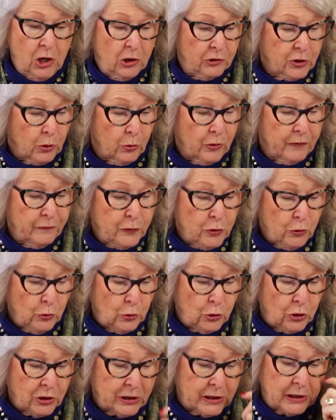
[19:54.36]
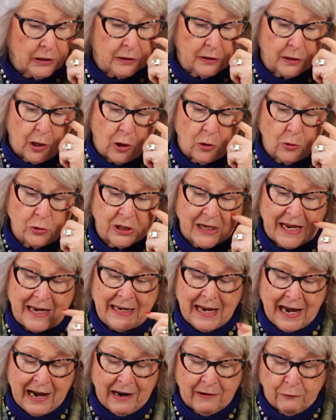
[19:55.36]
so if you look at those
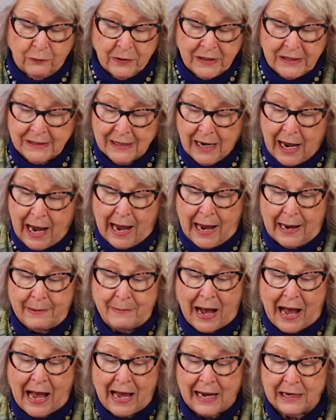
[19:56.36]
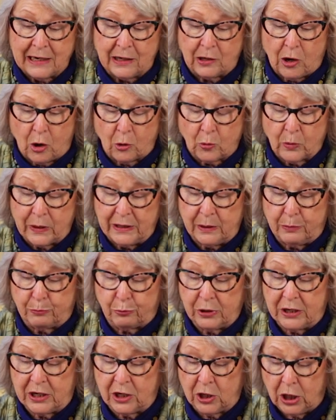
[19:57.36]
and every time i had already
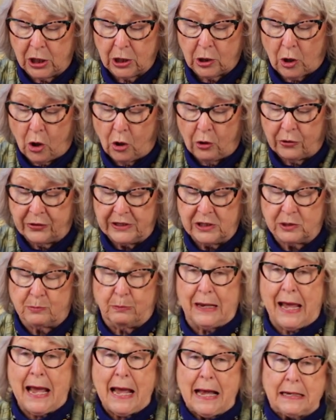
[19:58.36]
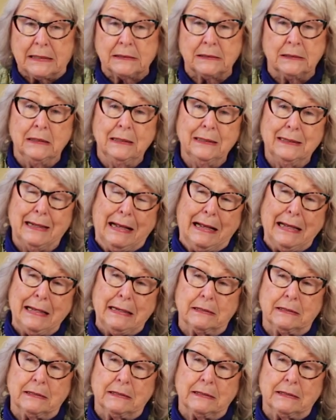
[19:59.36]
pre-cut all these blacks i